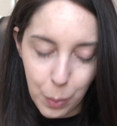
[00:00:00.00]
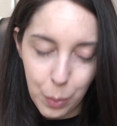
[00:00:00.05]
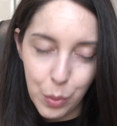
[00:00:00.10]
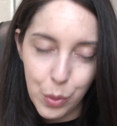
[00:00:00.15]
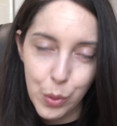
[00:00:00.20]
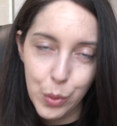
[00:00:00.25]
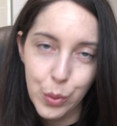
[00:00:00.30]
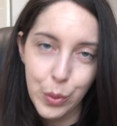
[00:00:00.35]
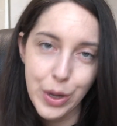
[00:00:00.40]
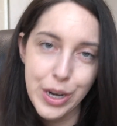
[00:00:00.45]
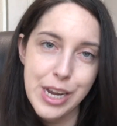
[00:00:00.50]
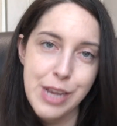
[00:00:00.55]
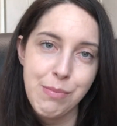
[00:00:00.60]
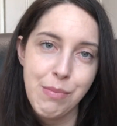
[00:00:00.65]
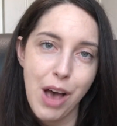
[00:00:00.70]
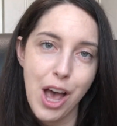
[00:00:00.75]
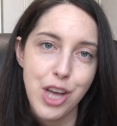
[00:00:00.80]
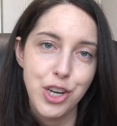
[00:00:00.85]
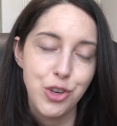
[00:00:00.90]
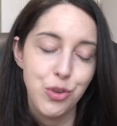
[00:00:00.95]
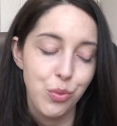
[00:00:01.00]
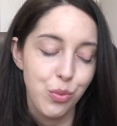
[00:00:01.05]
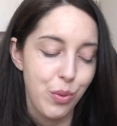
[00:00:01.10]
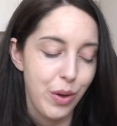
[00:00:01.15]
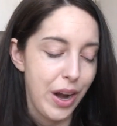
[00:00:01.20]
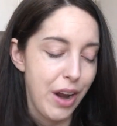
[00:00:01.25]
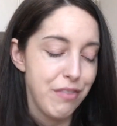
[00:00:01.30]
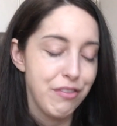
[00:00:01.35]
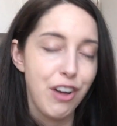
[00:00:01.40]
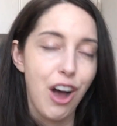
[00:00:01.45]
pretty much
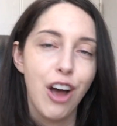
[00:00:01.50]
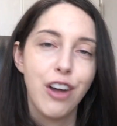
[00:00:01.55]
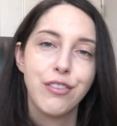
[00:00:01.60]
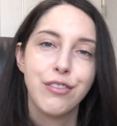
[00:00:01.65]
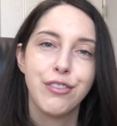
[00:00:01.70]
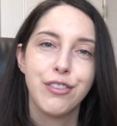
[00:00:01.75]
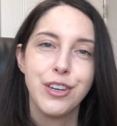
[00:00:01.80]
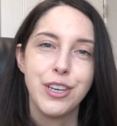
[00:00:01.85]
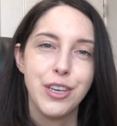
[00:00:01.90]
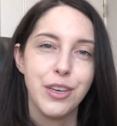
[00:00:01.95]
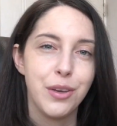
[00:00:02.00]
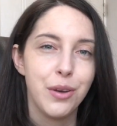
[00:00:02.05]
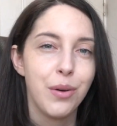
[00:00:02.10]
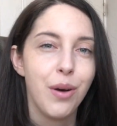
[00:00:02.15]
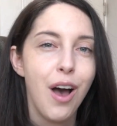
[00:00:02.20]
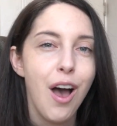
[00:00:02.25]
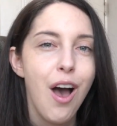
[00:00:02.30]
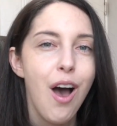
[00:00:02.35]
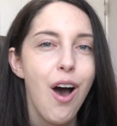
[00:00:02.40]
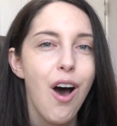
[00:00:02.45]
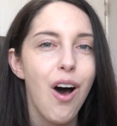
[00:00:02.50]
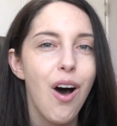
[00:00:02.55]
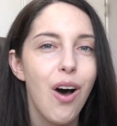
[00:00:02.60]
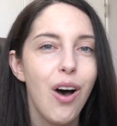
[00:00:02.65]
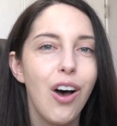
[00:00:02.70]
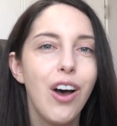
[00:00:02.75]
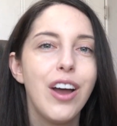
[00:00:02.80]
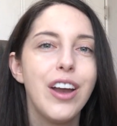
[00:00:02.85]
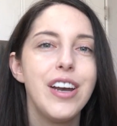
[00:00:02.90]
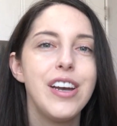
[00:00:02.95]
what I've got for you
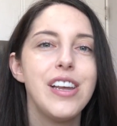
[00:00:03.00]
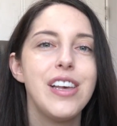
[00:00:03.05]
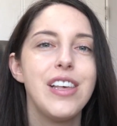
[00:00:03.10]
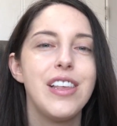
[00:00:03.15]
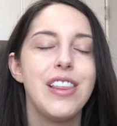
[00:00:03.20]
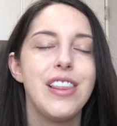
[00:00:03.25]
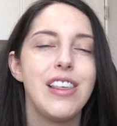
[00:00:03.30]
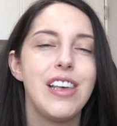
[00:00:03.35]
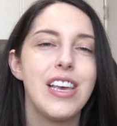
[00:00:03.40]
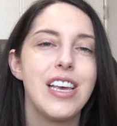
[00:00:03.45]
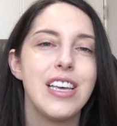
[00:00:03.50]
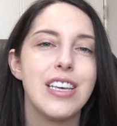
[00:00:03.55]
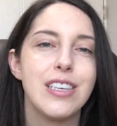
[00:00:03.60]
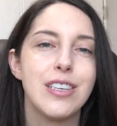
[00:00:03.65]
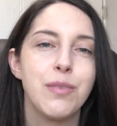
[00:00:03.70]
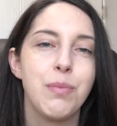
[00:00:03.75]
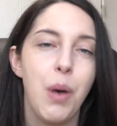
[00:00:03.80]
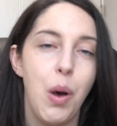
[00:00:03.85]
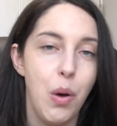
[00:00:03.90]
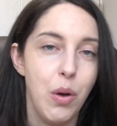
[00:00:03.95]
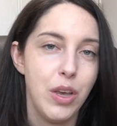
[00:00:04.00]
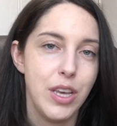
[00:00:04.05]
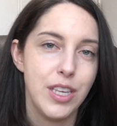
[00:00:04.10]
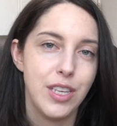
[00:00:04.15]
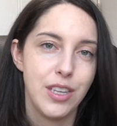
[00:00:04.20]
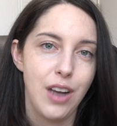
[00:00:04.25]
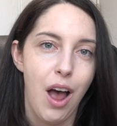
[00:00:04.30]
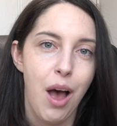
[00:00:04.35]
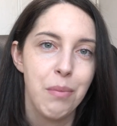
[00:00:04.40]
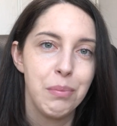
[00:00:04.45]
on these
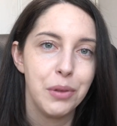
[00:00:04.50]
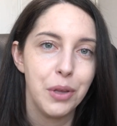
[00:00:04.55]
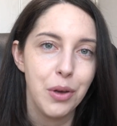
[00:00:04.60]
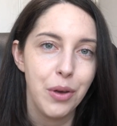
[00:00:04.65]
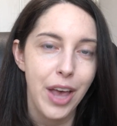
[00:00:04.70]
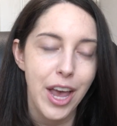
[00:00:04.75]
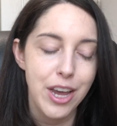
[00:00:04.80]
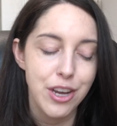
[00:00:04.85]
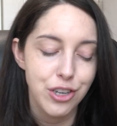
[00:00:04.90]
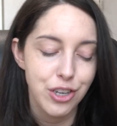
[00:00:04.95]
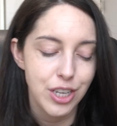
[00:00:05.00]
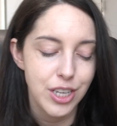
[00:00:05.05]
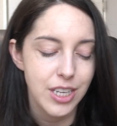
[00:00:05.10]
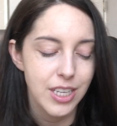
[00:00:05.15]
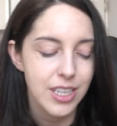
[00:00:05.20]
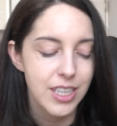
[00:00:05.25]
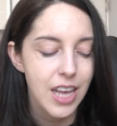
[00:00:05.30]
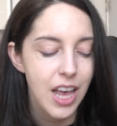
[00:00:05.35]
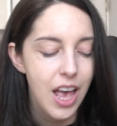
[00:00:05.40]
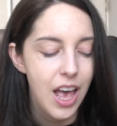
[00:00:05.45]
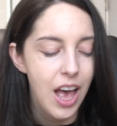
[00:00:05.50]
Pokestop locations.